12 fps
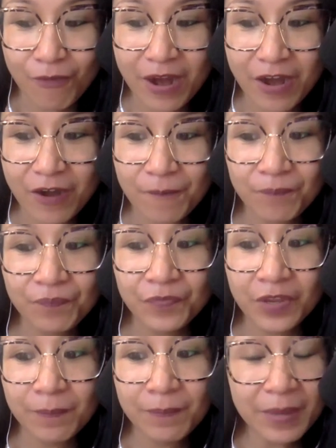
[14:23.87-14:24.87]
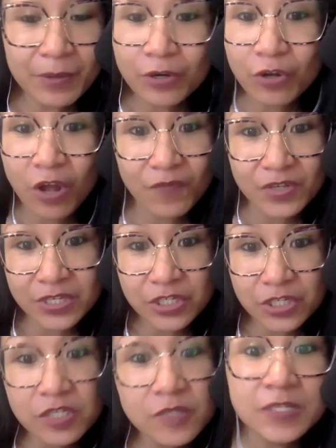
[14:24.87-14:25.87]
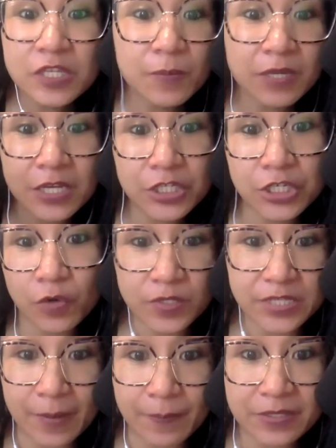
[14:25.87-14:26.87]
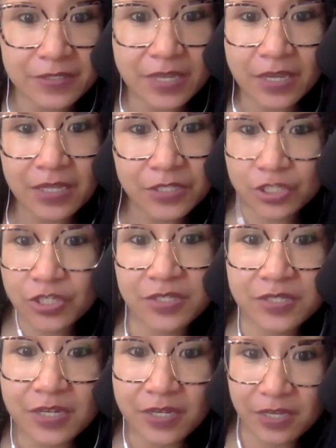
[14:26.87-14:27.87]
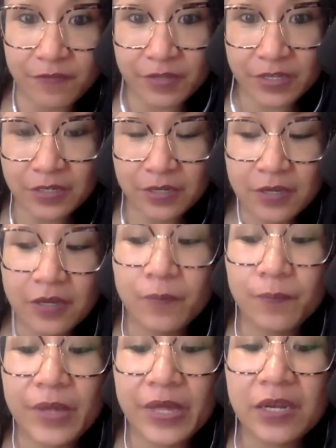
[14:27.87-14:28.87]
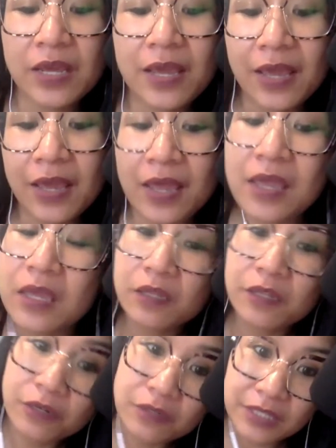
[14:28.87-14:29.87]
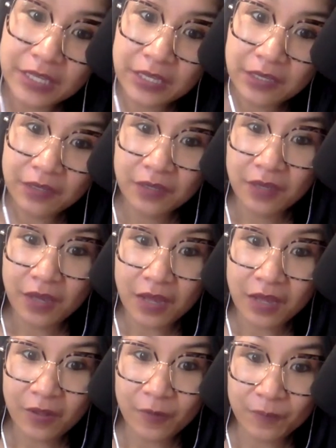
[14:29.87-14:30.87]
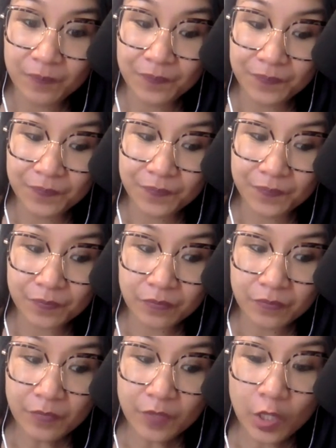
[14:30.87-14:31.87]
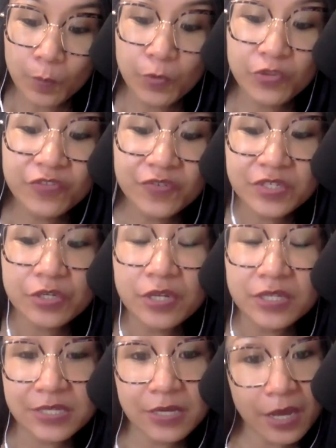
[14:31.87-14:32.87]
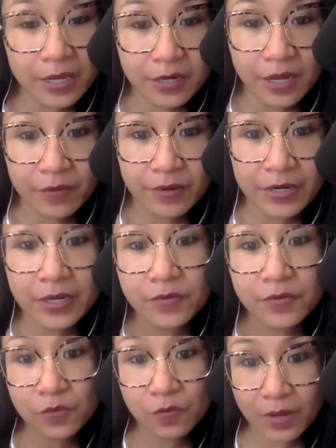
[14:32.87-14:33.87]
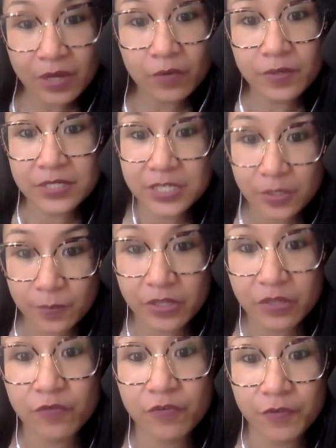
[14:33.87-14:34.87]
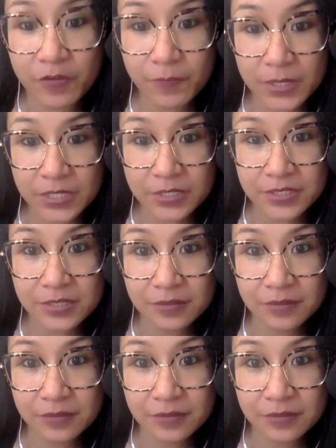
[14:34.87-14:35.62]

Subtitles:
Where maybe you're in conversation, because miscommunication always happens, like it's just a given. But hey, clearly, um, both of us are not seeing eye to eye right now. So why don't we take a breather for 5 minutes?